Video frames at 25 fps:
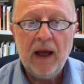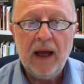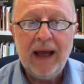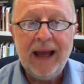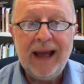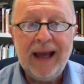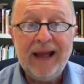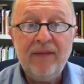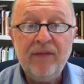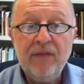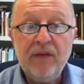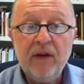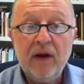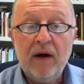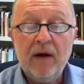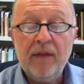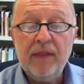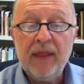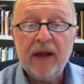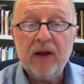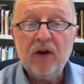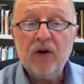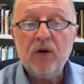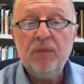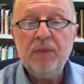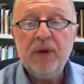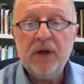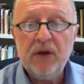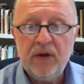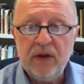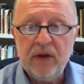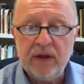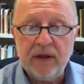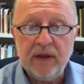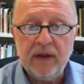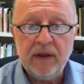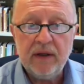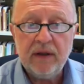and the
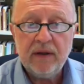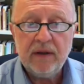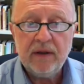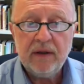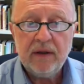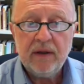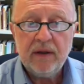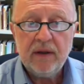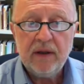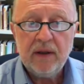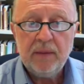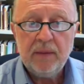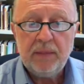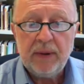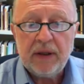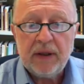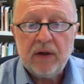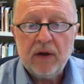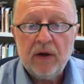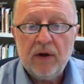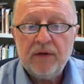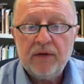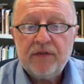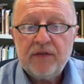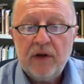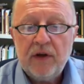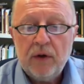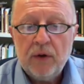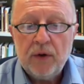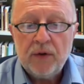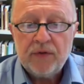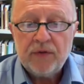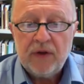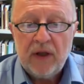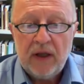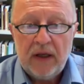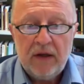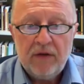community, because the
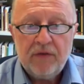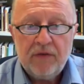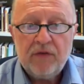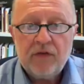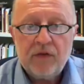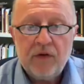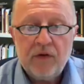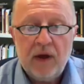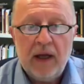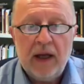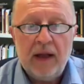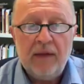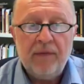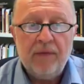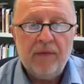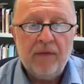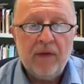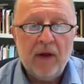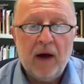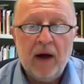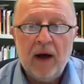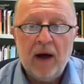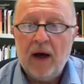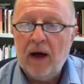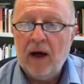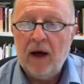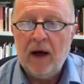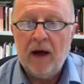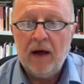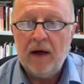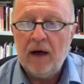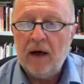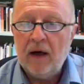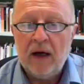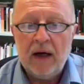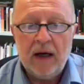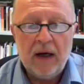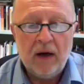hotels and
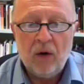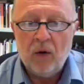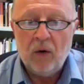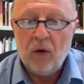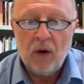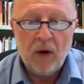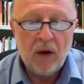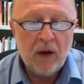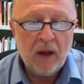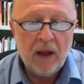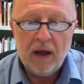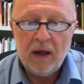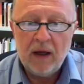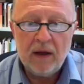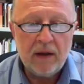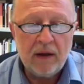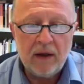all